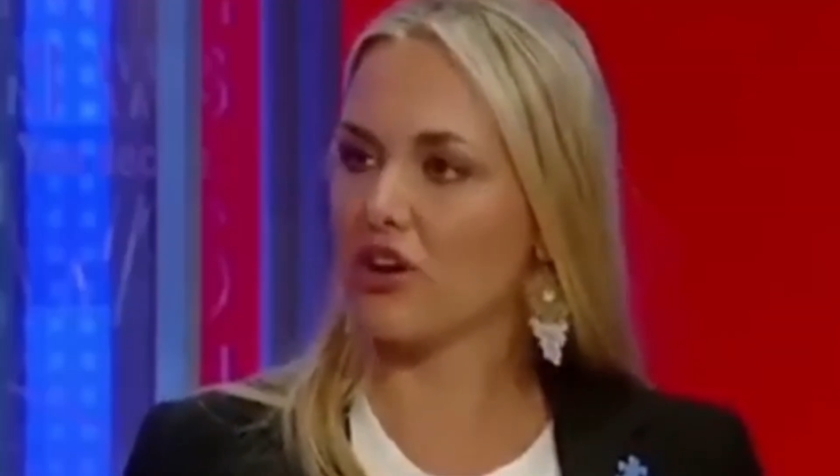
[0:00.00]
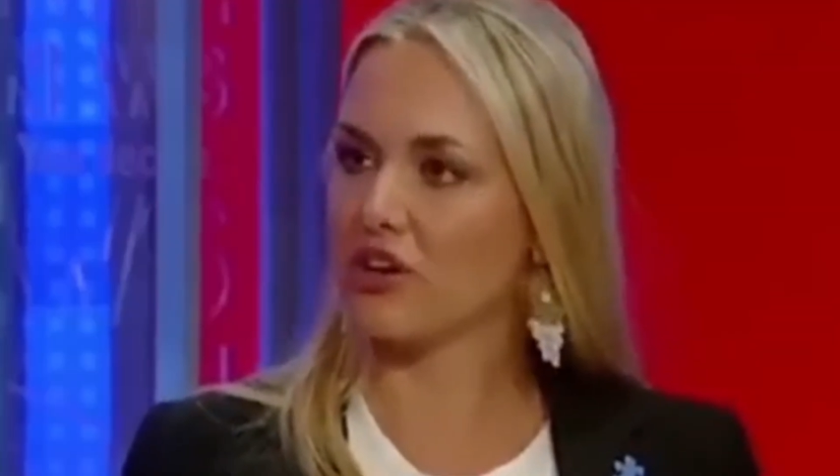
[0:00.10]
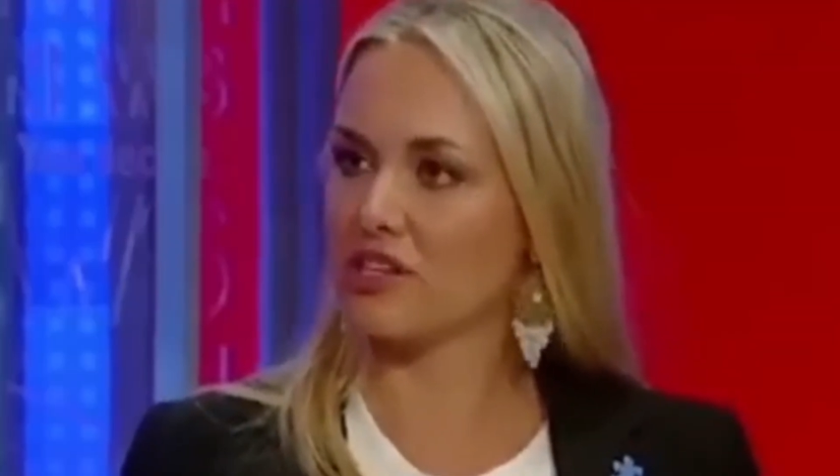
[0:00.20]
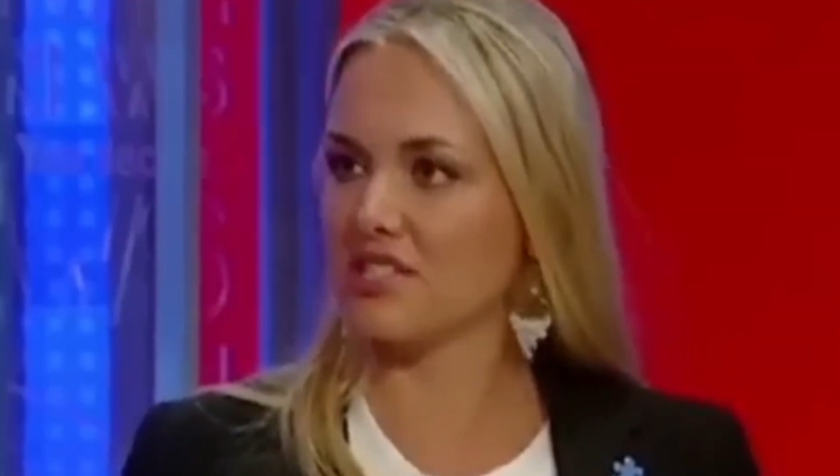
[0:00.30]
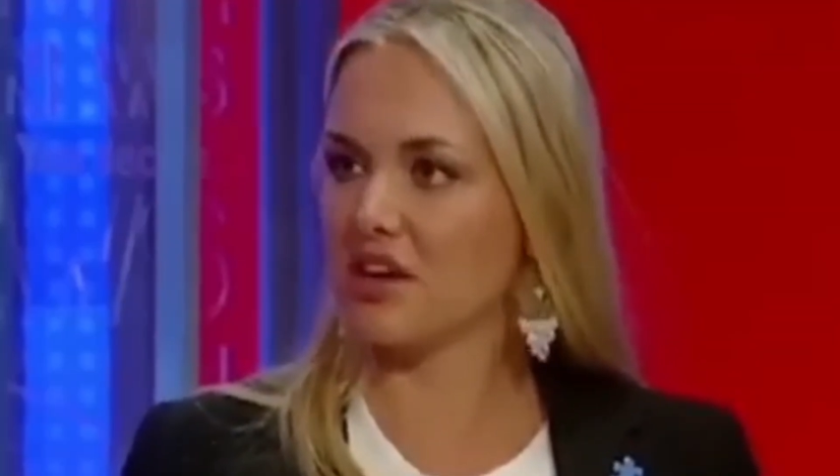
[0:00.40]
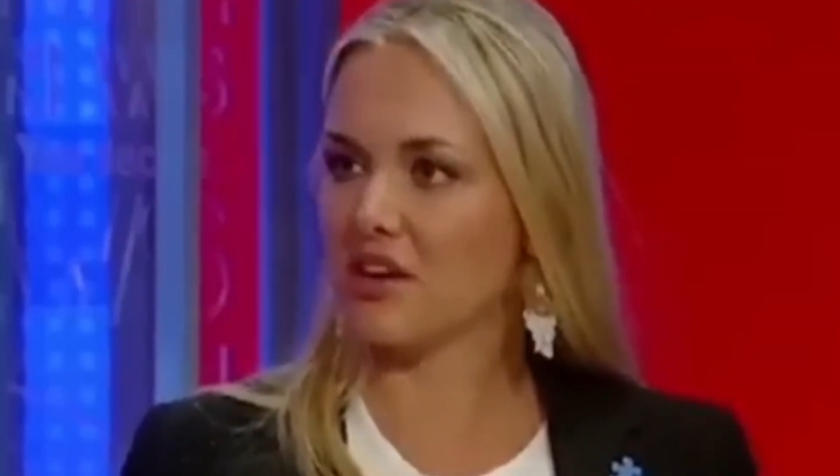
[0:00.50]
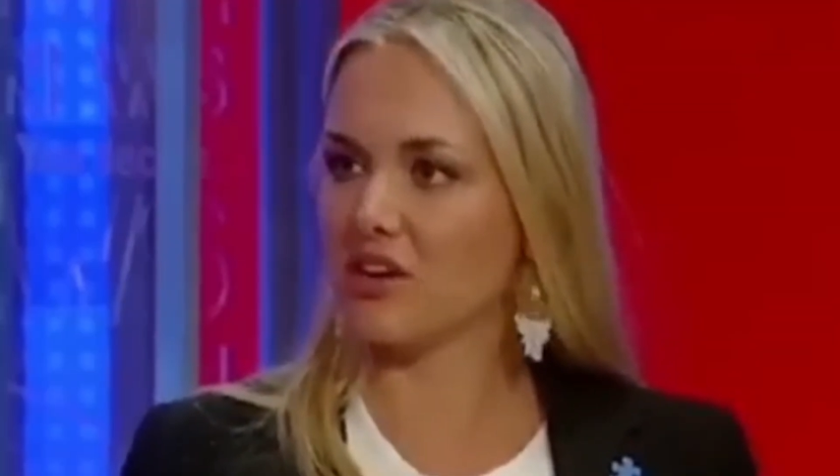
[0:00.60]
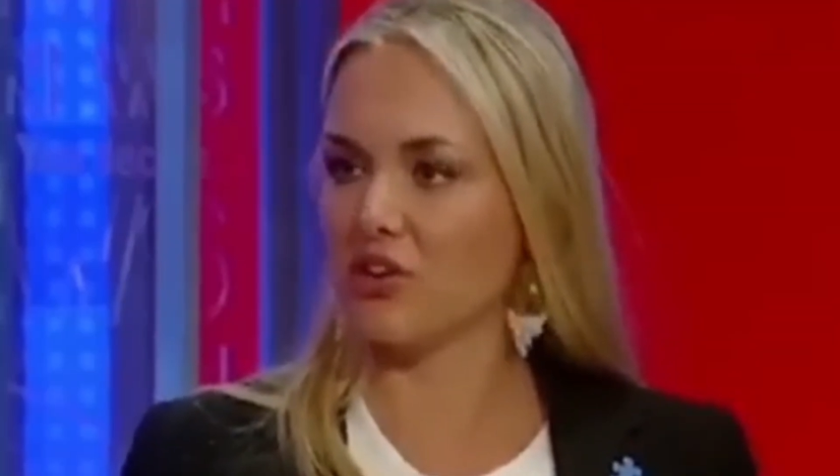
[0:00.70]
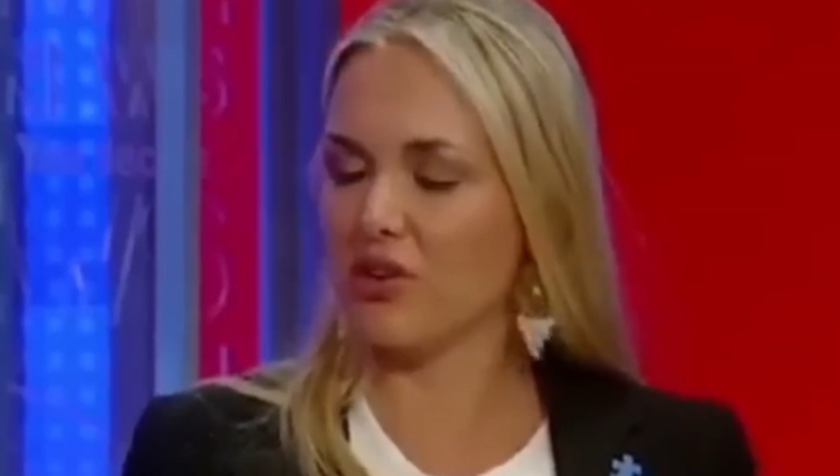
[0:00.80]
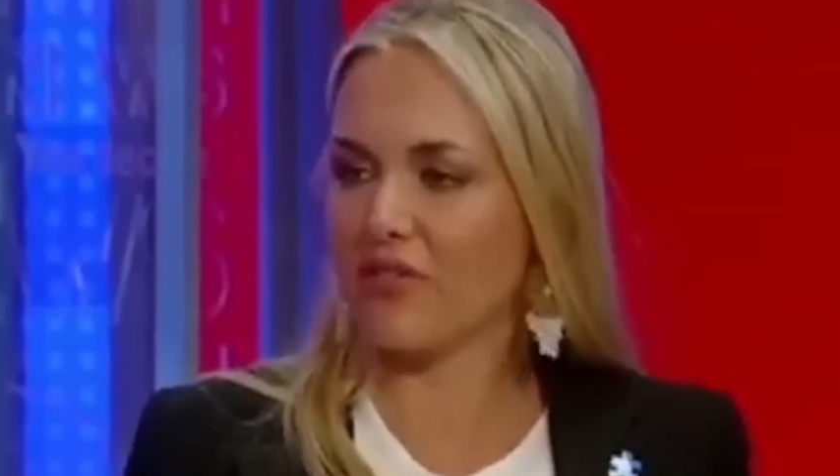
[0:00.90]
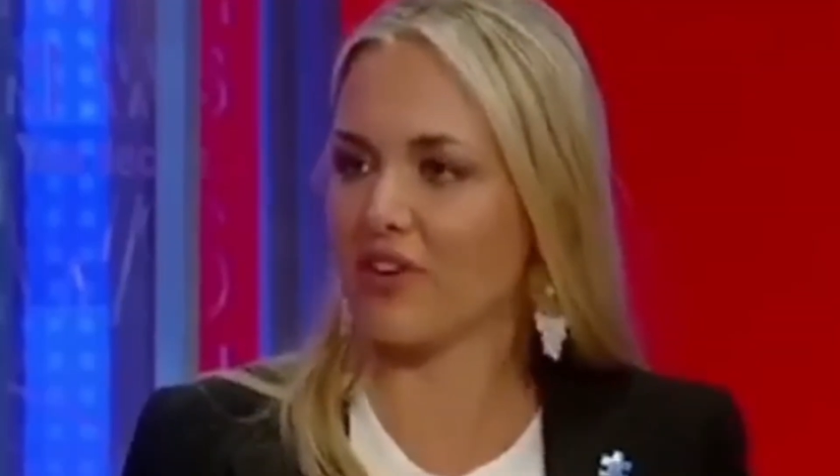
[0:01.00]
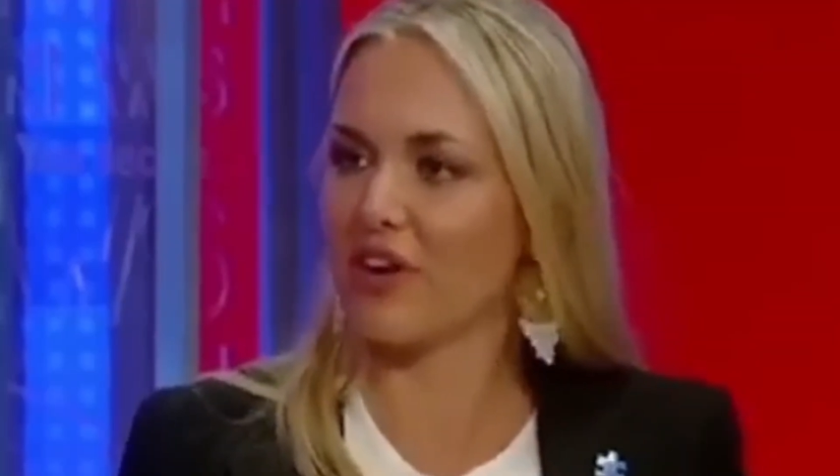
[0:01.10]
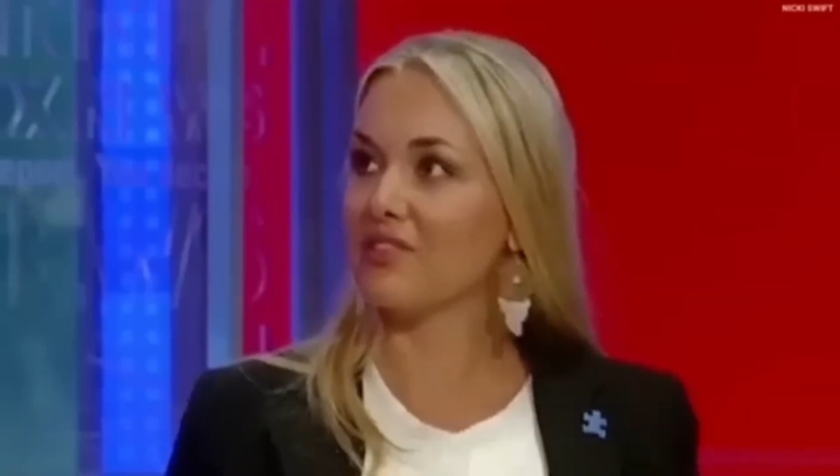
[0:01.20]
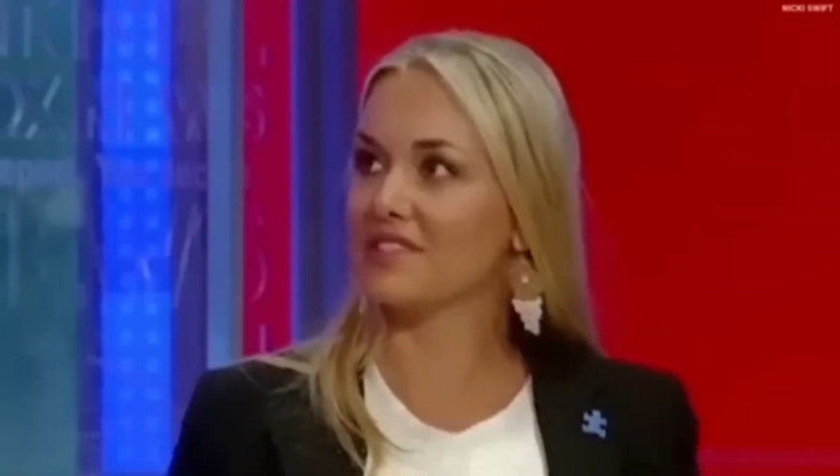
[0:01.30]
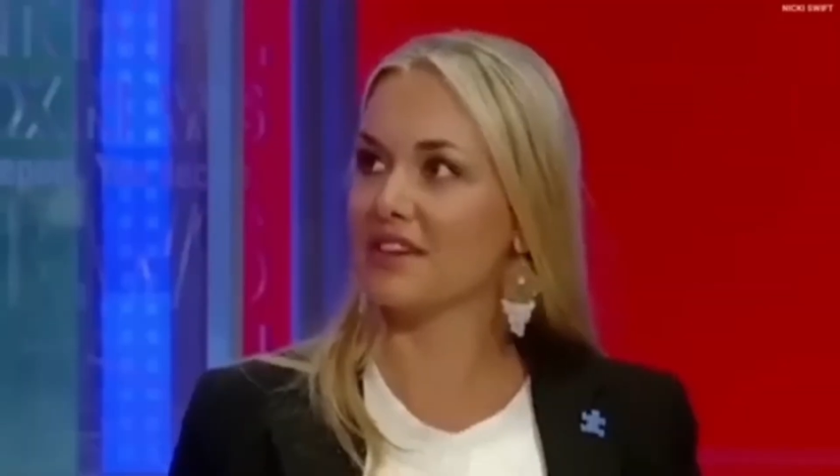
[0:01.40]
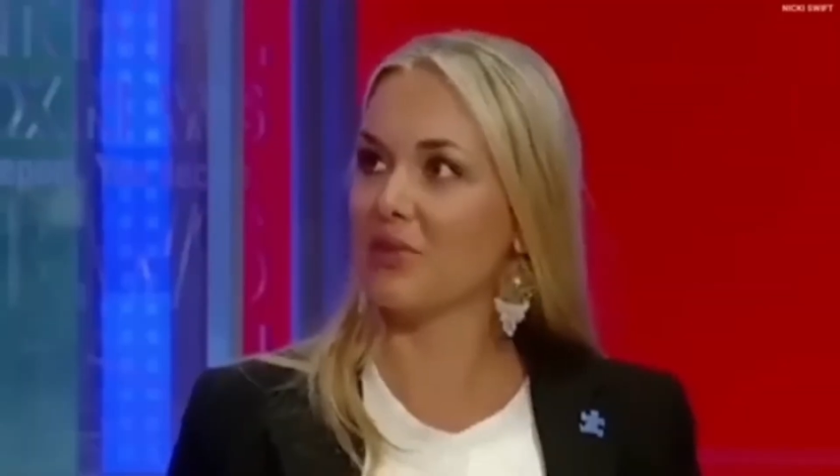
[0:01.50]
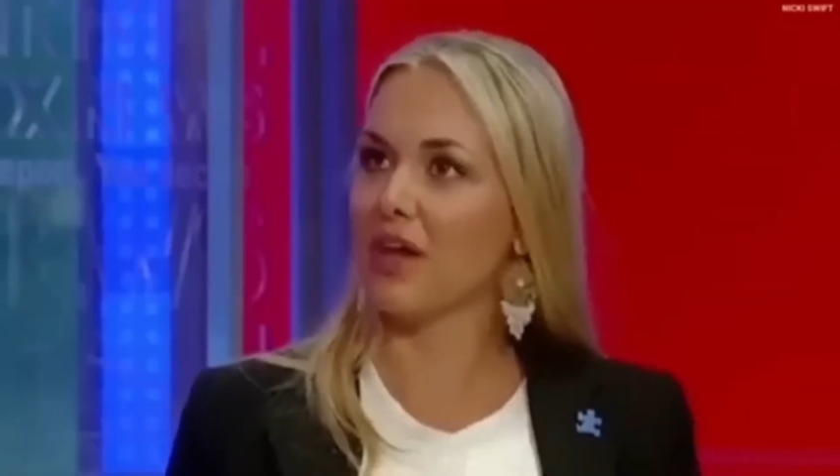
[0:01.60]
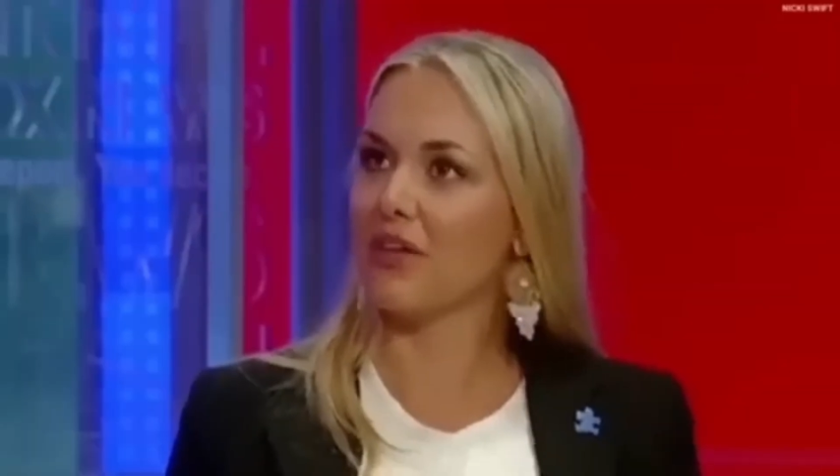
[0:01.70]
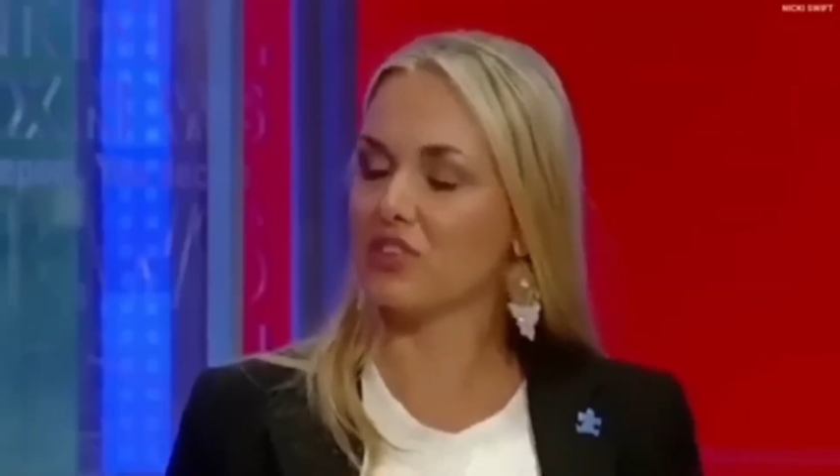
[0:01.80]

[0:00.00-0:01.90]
She's financially secure,